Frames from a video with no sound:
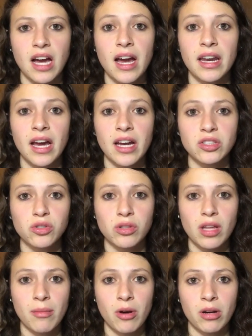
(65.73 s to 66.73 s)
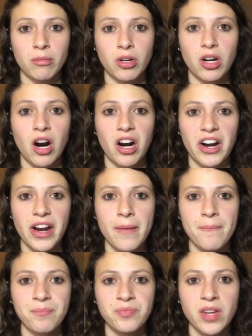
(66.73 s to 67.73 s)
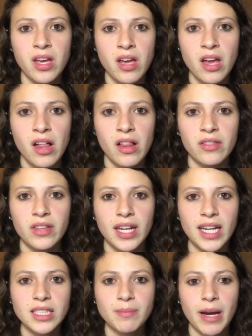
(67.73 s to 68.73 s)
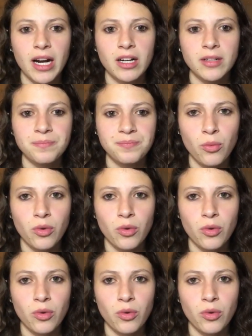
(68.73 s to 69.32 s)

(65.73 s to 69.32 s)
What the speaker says: and I sold them on Mercari. The next pair